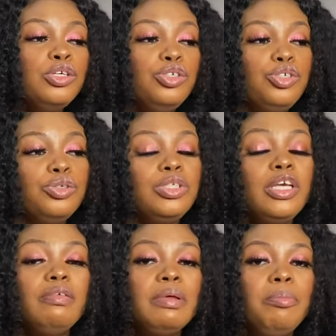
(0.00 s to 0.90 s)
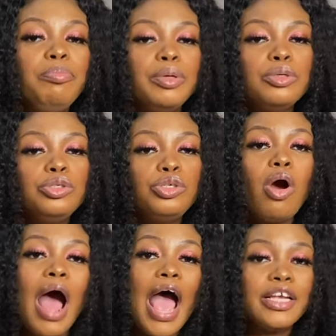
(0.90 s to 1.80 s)
You should even build
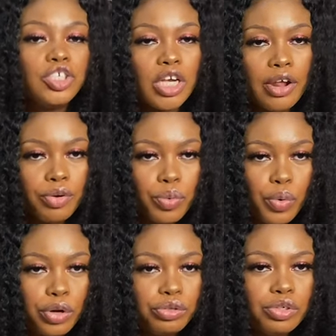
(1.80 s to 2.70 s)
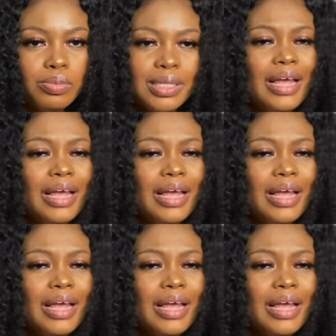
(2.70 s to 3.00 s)
your eyeshadow wardrobe.